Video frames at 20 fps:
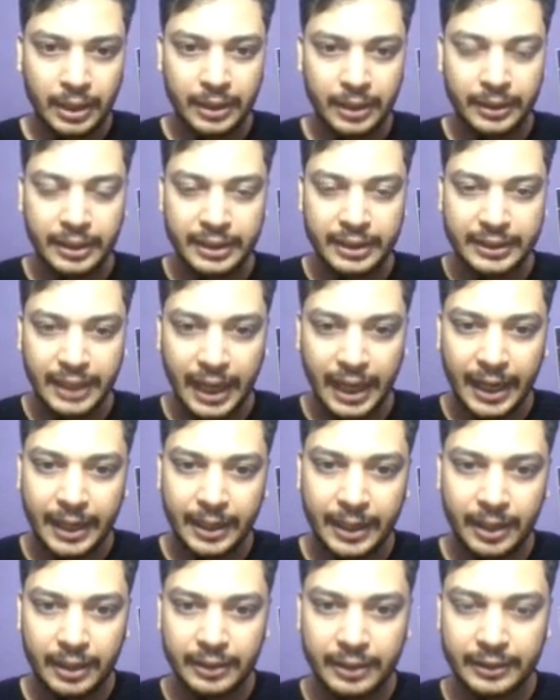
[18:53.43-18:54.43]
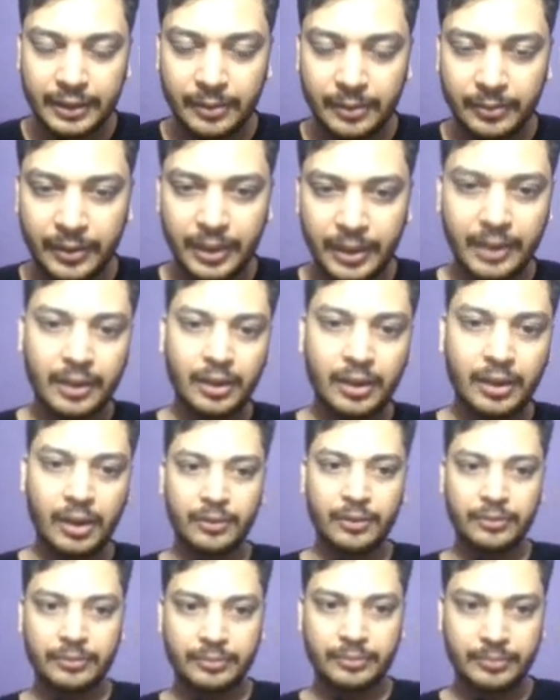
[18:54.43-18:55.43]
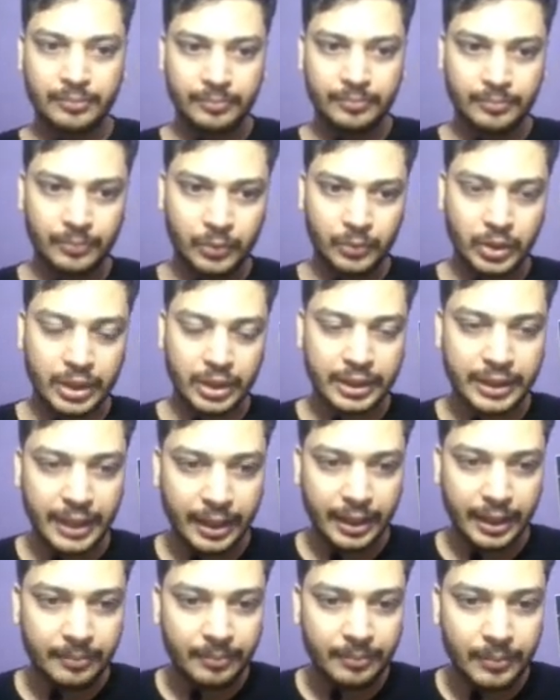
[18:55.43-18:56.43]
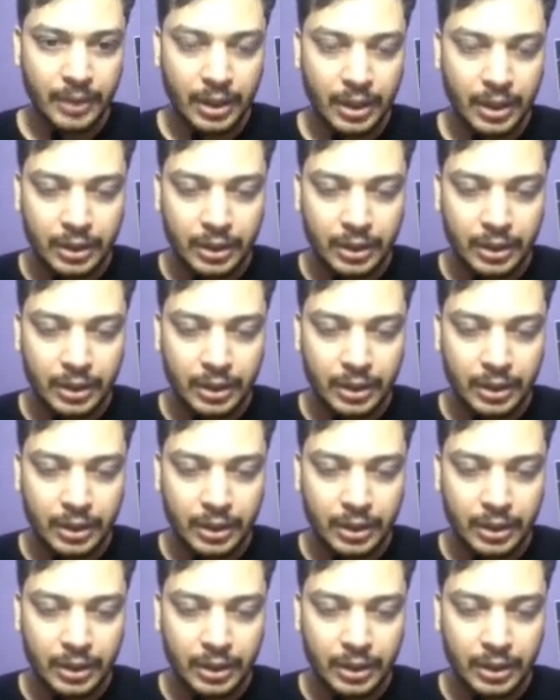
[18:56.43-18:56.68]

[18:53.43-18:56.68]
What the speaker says: decide the winner of this game.